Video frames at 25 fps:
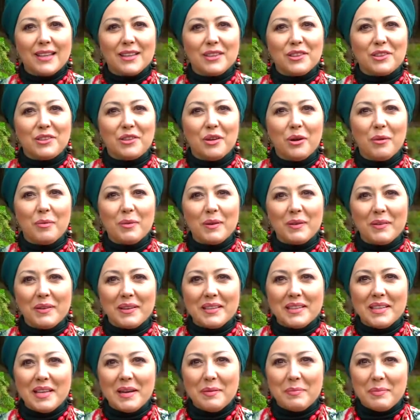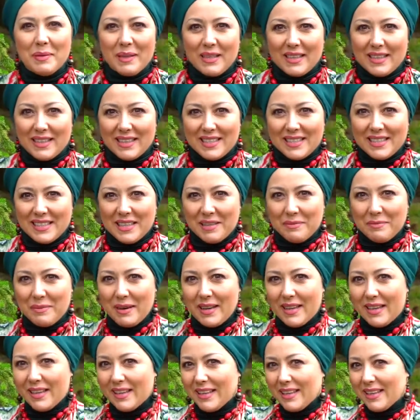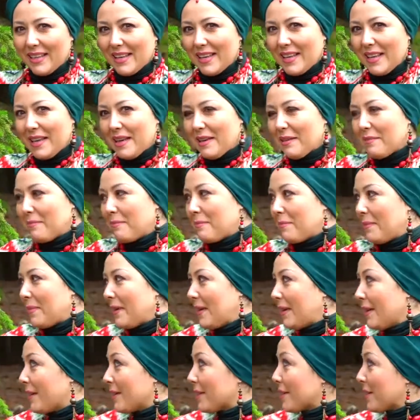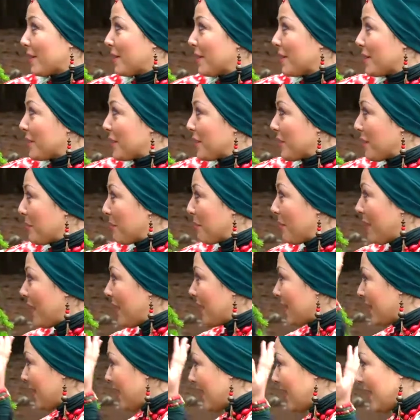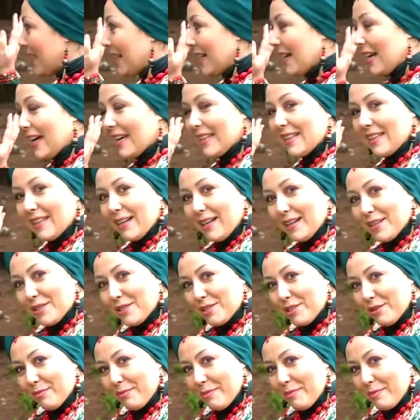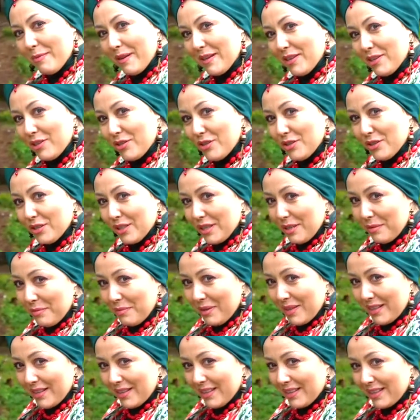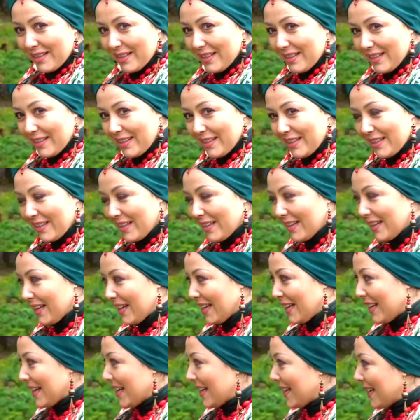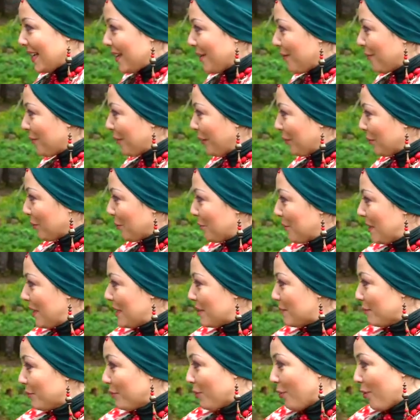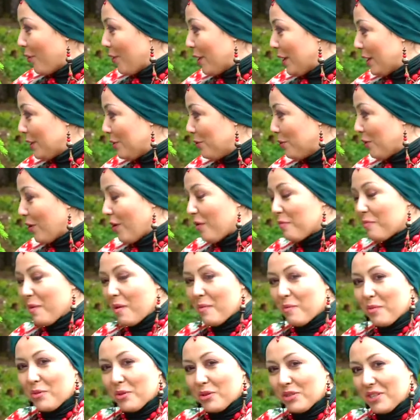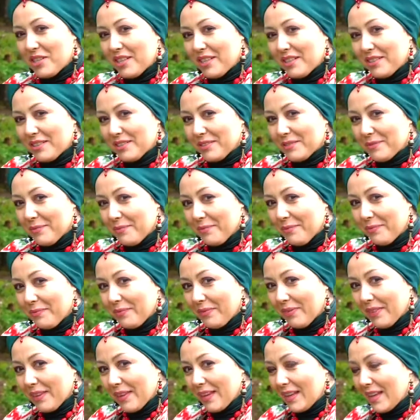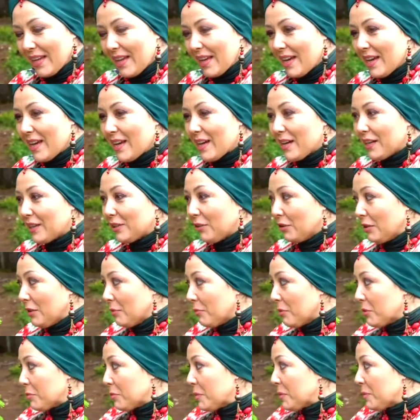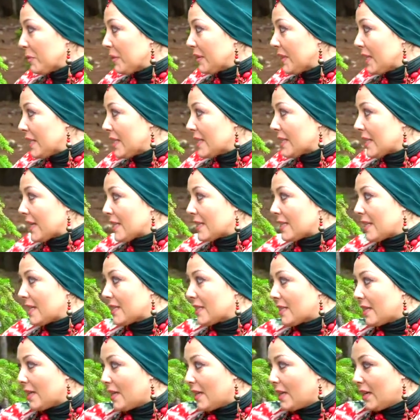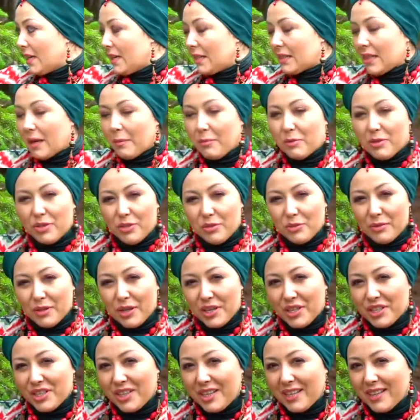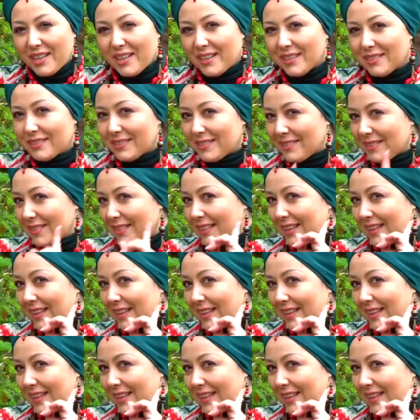Good day to you, my darlings. The shaman's world is a special magical world in which there are many helper spirits. Someone can say it is a common decoration, but it isn't.